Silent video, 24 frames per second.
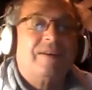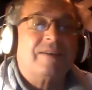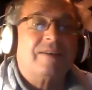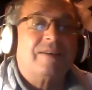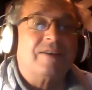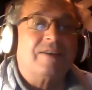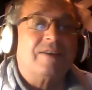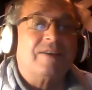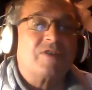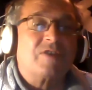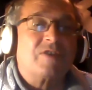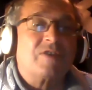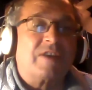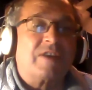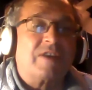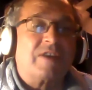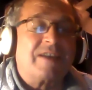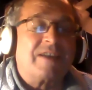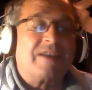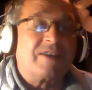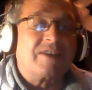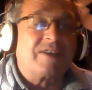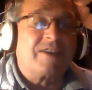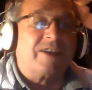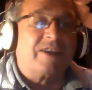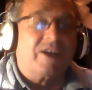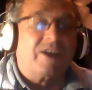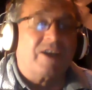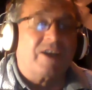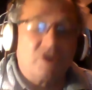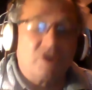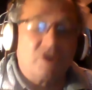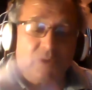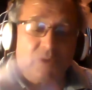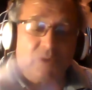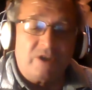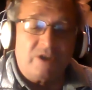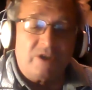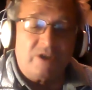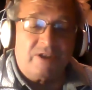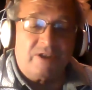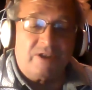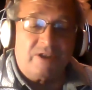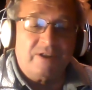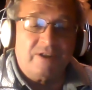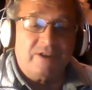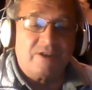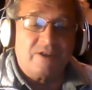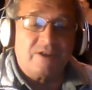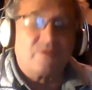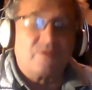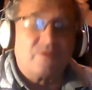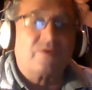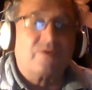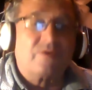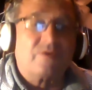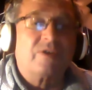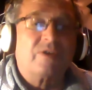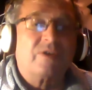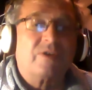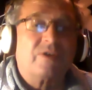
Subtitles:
it's fantastic, actually, what you're doing. That's good.